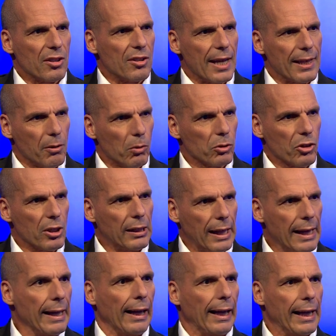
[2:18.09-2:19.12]
It's like watching
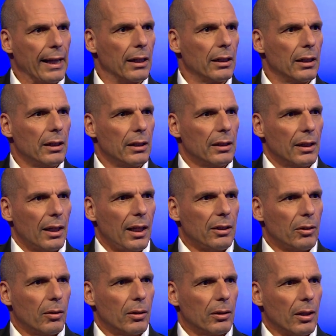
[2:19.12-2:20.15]
King Lear.
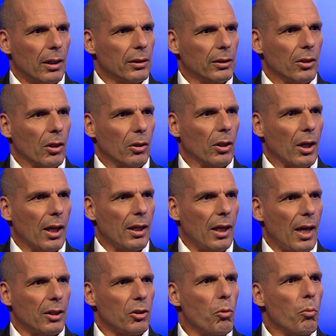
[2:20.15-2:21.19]

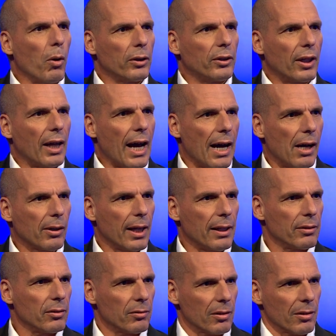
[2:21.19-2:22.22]
And you wonder, how
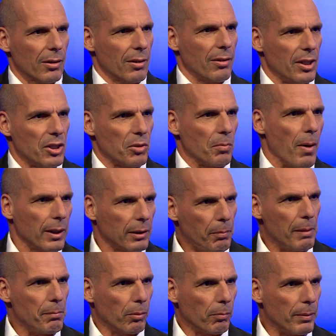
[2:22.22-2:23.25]
can these smart
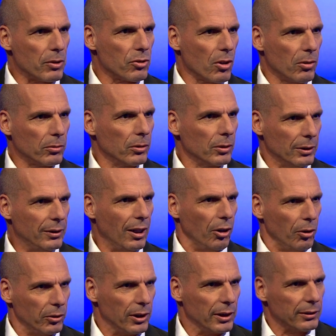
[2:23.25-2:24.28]
people be so
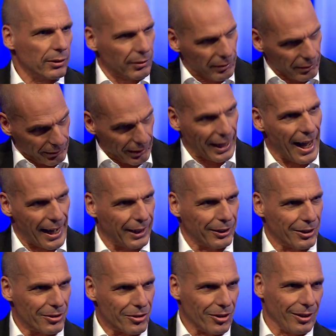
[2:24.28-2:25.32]
deluded, the
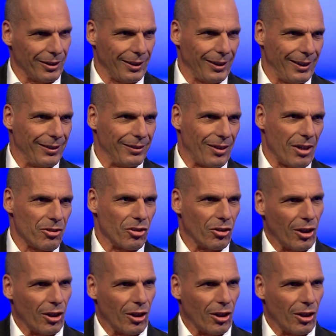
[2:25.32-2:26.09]
characters in the tragedy?